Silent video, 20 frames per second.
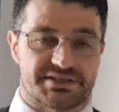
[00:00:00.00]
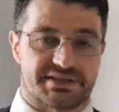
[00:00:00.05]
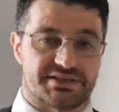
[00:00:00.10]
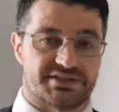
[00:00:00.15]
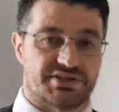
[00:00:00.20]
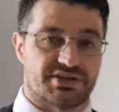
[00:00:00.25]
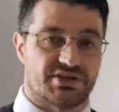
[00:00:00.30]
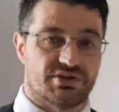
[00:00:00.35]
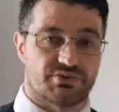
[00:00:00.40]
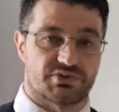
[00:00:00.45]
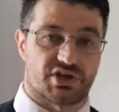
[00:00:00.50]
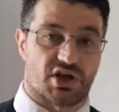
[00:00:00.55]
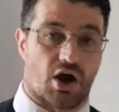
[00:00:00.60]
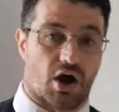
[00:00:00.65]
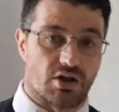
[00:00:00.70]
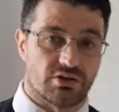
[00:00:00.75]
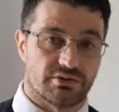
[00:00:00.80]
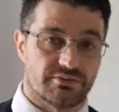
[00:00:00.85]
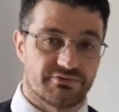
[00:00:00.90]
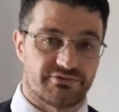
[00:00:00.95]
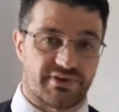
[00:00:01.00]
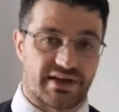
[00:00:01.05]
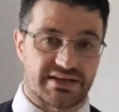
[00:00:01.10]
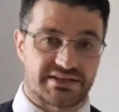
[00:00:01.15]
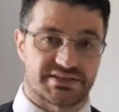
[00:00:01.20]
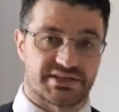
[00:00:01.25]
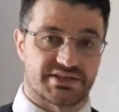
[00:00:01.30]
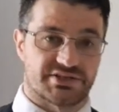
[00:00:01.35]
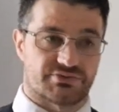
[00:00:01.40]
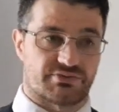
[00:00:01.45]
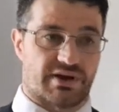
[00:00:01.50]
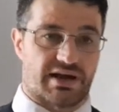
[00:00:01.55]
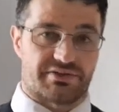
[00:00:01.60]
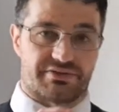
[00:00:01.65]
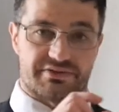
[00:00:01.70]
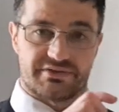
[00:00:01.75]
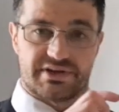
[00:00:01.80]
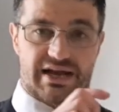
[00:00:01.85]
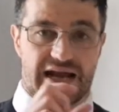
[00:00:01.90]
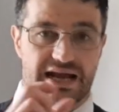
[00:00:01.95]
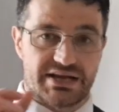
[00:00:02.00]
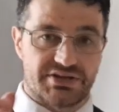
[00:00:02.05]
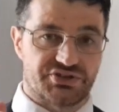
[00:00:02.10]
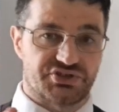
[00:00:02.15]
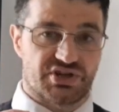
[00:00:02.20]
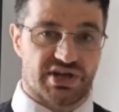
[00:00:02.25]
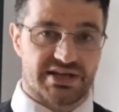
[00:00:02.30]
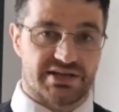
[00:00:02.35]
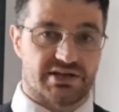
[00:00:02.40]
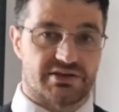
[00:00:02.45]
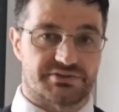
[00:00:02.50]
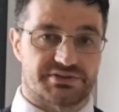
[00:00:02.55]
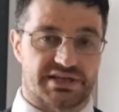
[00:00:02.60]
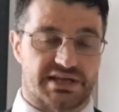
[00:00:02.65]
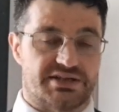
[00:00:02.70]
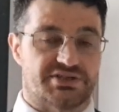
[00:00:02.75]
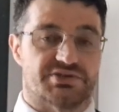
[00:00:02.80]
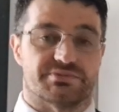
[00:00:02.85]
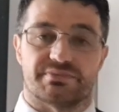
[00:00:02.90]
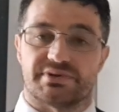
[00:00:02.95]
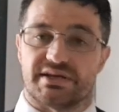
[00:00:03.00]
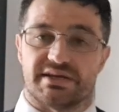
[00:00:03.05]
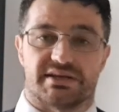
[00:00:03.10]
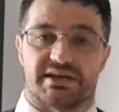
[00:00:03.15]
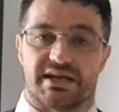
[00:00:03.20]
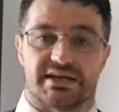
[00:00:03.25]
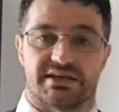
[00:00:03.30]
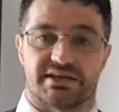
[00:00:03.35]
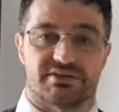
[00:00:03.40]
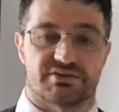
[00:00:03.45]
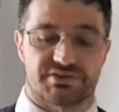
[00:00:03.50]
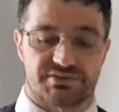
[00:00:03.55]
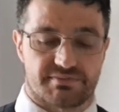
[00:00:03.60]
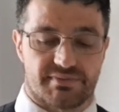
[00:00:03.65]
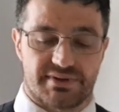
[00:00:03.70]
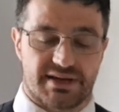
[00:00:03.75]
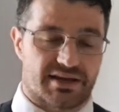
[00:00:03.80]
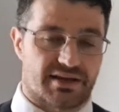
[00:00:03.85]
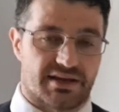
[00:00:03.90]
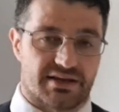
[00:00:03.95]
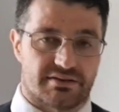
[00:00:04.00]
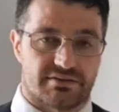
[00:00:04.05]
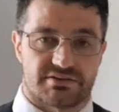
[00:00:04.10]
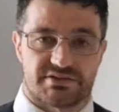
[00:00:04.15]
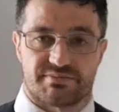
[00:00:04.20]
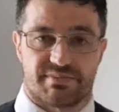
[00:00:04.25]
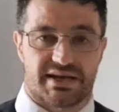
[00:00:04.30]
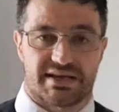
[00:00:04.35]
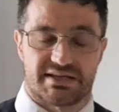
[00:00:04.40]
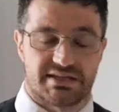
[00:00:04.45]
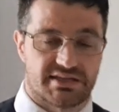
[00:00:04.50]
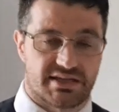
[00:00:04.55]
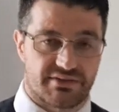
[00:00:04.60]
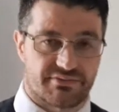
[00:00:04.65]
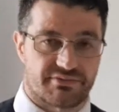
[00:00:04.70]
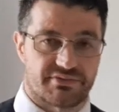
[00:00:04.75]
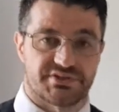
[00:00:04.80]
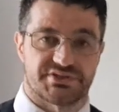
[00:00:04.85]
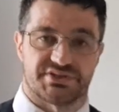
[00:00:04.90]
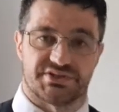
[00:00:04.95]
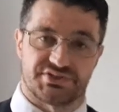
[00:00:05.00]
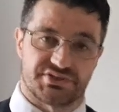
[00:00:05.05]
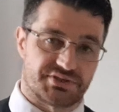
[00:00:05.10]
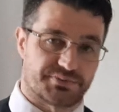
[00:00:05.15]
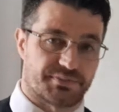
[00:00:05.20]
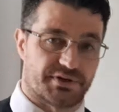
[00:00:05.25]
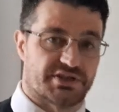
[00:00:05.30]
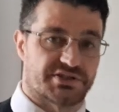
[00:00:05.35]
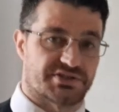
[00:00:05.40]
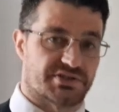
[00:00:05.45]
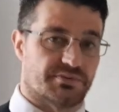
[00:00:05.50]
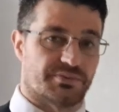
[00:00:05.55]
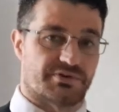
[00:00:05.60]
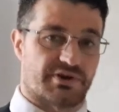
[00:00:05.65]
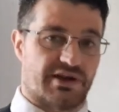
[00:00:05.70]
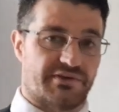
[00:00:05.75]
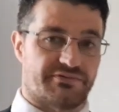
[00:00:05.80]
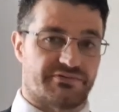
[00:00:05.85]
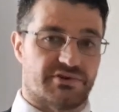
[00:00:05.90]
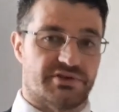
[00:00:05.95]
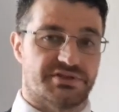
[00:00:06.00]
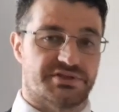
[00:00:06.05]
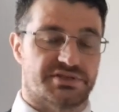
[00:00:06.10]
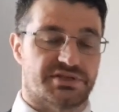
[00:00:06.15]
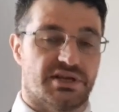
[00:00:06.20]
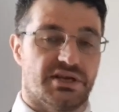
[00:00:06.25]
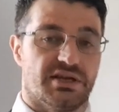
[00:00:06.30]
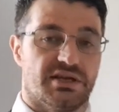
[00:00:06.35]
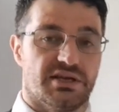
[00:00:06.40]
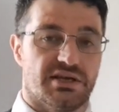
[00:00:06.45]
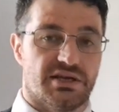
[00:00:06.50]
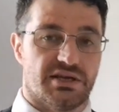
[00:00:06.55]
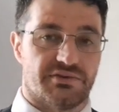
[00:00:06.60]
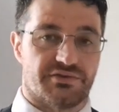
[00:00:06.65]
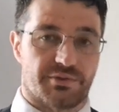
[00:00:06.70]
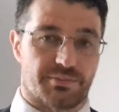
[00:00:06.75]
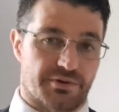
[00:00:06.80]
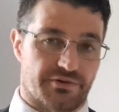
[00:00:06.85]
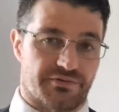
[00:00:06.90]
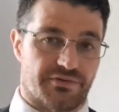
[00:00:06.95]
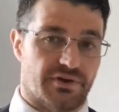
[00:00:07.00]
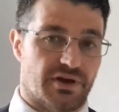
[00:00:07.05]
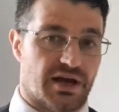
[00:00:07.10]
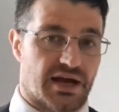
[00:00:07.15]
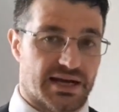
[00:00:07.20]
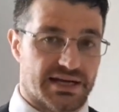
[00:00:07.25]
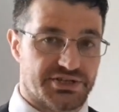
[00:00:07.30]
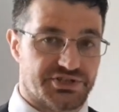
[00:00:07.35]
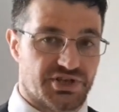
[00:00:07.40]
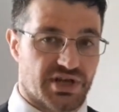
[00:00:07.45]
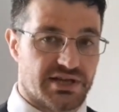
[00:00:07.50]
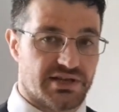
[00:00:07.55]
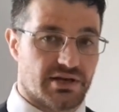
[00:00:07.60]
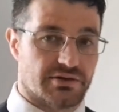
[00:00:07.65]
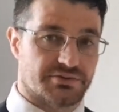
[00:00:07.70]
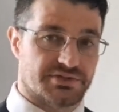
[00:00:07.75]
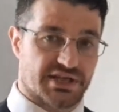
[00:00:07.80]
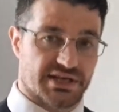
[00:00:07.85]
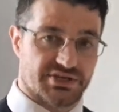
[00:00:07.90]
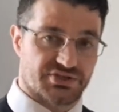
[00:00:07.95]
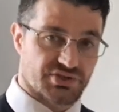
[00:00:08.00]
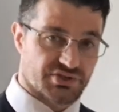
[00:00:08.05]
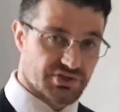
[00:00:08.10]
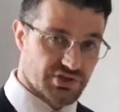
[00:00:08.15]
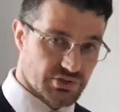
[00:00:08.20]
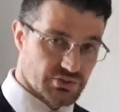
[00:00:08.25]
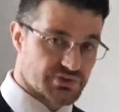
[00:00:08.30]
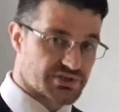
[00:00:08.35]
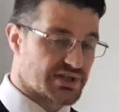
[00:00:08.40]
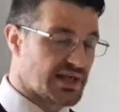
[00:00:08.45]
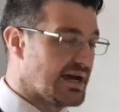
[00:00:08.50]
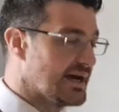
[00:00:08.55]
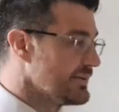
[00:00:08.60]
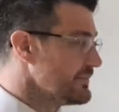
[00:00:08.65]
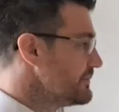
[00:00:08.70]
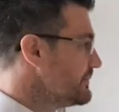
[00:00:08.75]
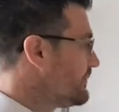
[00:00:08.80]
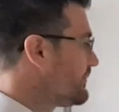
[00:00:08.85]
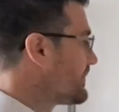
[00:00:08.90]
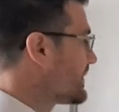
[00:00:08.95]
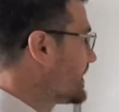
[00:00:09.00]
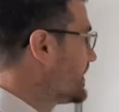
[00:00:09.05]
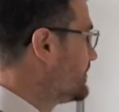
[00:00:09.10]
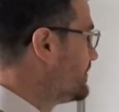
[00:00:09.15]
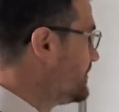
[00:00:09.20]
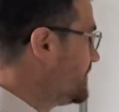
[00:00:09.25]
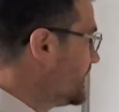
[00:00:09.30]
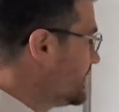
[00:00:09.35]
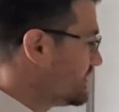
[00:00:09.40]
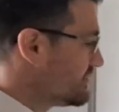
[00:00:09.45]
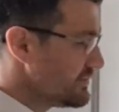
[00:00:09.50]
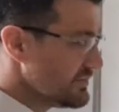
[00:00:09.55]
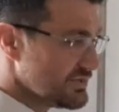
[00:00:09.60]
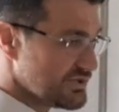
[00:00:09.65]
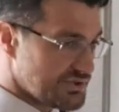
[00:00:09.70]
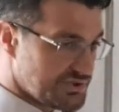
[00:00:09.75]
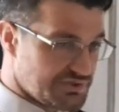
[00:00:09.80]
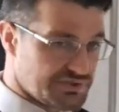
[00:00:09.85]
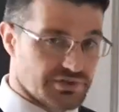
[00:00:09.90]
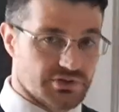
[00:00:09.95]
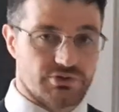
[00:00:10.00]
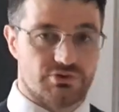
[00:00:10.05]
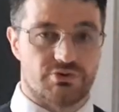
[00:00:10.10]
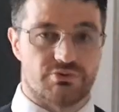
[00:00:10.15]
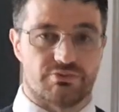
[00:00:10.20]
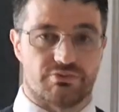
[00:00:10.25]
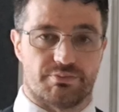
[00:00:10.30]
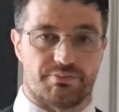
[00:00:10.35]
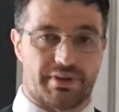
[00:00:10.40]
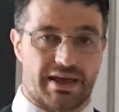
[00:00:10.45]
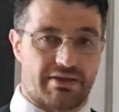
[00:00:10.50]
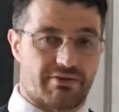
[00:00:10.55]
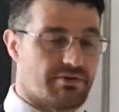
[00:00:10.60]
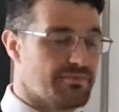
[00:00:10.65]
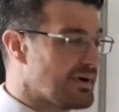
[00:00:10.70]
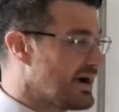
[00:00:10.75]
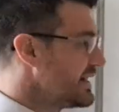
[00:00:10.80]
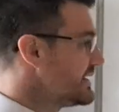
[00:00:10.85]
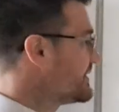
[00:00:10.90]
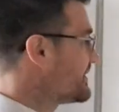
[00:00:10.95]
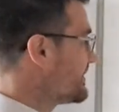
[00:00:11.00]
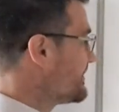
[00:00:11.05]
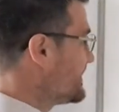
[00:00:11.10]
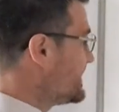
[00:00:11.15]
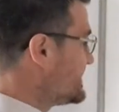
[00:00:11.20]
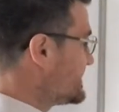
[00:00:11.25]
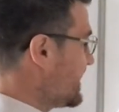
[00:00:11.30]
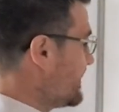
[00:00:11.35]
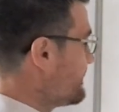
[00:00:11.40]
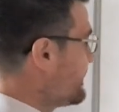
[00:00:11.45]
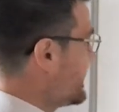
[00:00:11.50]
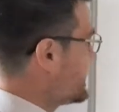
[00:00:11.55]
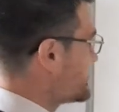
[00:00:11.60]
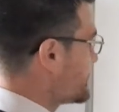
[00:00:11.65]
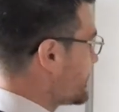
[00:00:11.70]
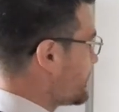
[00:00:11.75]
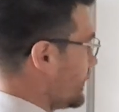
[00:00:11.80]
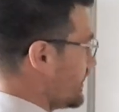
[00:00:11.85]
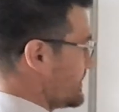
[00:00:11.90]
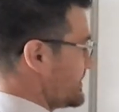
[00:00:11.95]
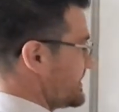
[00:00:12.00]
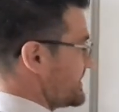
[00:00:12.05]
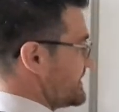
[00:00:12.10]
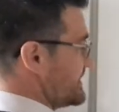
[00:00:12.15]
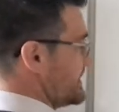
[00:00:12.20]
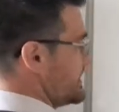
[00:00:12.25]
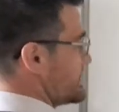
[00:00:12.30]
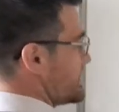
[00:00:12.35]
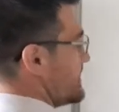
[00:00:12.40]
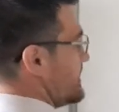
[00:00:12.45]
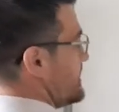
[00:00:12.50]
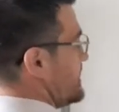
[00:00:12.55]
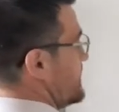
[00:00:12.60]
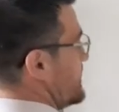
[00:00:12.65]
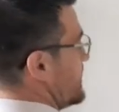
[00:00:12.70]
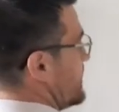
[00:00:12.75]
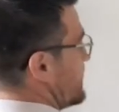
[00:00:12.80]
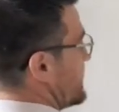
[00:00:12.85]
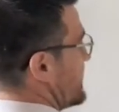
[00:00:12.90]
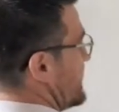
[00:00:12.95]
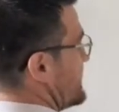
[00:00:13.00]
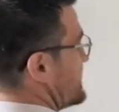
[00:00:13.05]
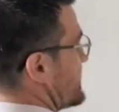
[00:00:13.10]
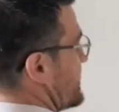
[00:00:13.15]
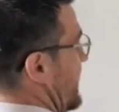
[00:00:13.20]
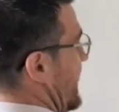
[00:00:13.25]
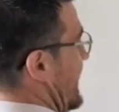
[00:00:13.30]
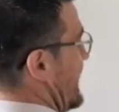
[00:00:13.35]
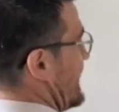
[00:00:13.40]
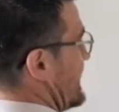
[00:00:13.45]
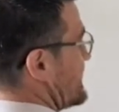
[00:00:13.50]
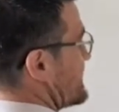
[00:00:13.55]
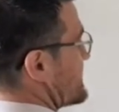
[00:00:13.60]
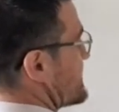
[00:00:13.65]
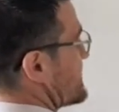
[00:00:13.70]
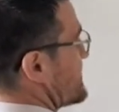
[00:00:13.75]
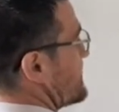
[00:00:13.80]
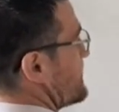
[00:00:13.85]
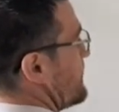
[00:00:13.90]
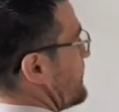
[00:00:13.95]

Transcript: to use column vectors rather than IJ notation, but it doesn't make any difference. It's just personal preference. If you prefer IJ notation, use that, but do bear in mind that these are vector quantities. Okay, so S